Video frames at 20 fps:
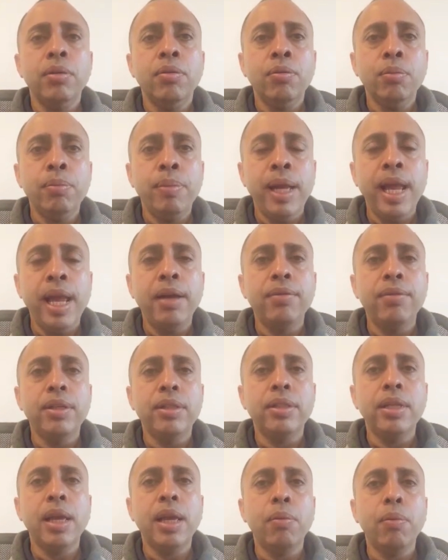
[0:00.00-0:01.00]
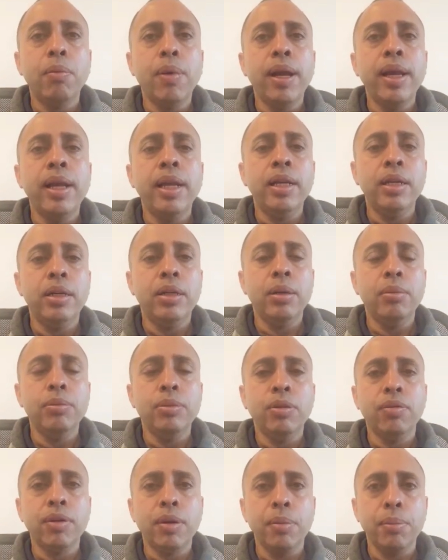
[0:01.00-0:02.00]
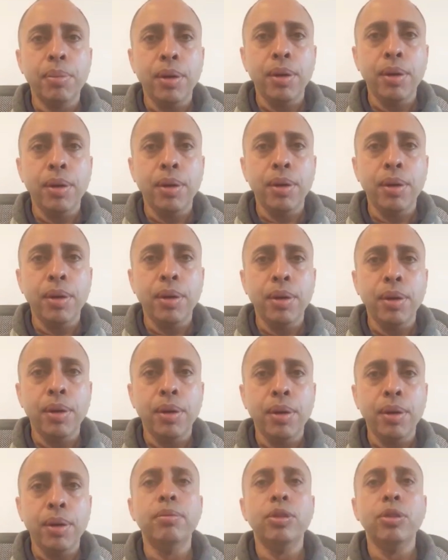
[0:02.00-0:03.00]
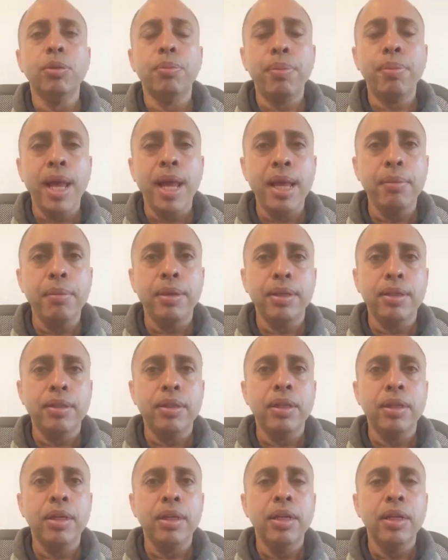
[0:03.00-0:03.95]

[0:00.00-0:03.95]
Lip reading: behave the same way in terms of compliance or in terms of payment.